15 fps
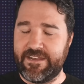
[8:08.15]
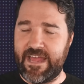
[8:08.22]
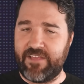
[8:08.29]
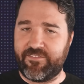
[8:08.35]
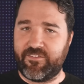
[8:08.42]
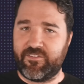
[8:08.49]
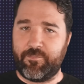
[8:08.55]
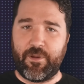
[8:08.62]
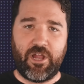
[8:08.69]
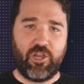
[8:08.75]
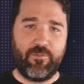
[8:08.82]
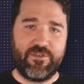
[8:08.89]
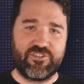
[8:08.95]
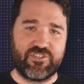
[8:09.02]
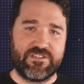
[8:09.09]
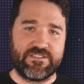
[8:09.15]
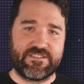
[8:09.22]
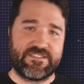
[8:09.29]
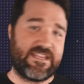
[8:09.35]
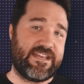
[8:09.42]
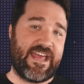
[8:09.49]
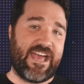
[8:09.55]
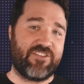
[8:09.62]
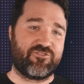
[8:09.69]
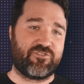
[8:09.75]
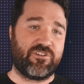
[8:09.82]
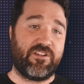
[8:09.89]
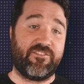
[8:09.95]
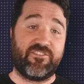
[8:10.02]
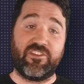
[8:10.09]
NASA's Apollo missions sent
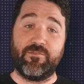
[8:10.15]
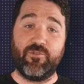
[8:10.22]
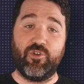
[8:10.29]
astronauts to the